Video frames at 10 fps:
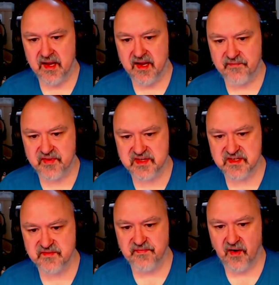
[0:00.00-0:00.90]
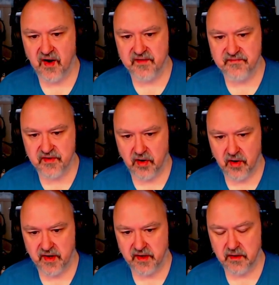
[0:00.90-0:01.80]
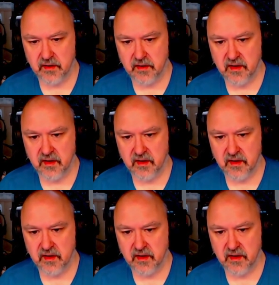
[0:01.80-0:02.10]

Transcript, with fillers: If this is 5, 9,